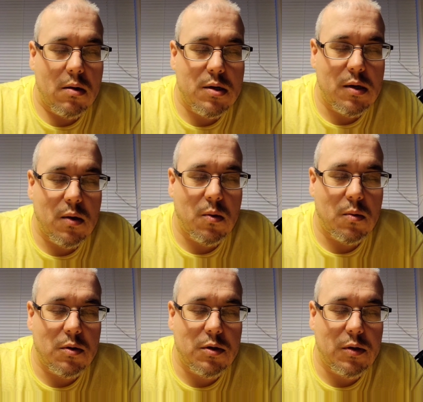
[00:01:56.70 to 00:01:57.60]

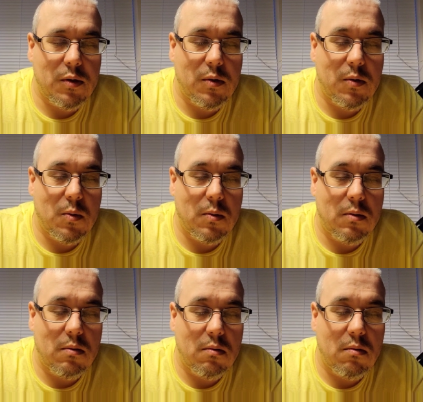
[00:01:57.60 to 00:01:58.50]
so to
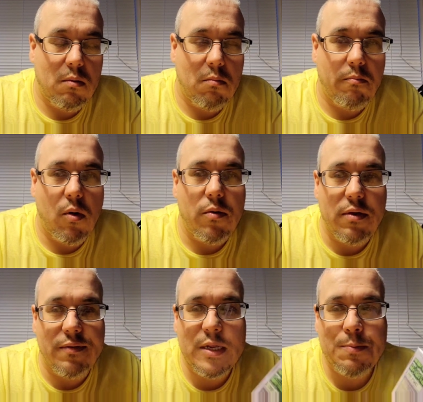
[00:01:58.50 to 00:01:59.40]
both
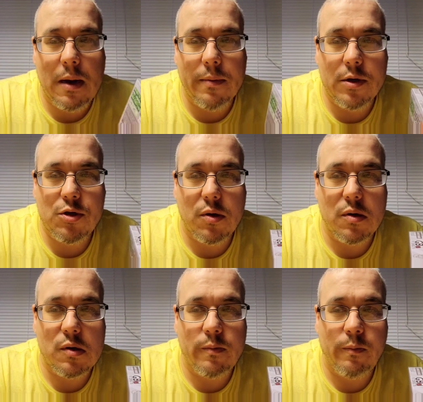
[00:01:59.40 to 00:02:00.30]
of these
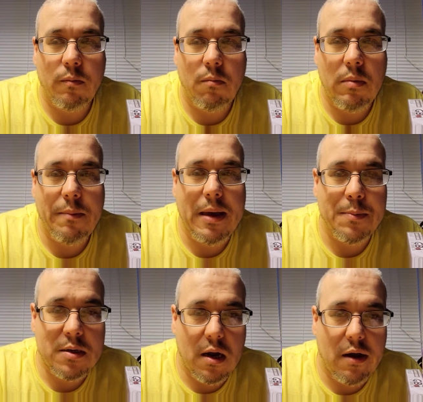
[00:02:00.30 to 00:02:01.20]
publishers,
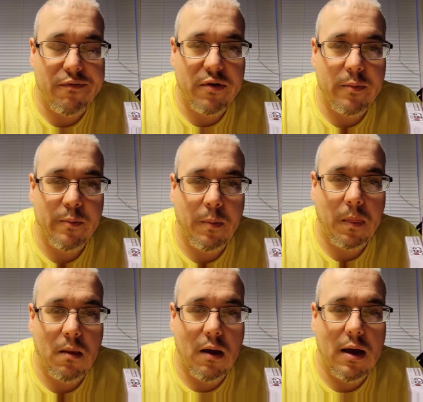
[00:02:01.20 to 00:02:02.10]
BitMapSoft
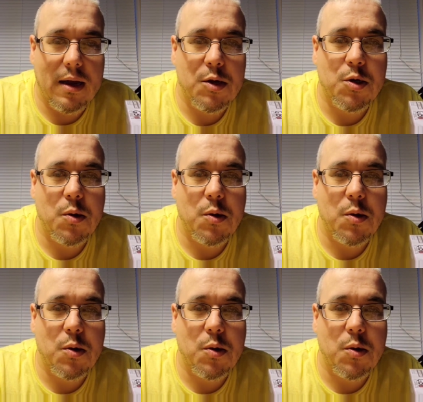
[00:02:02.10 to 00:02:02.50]
it's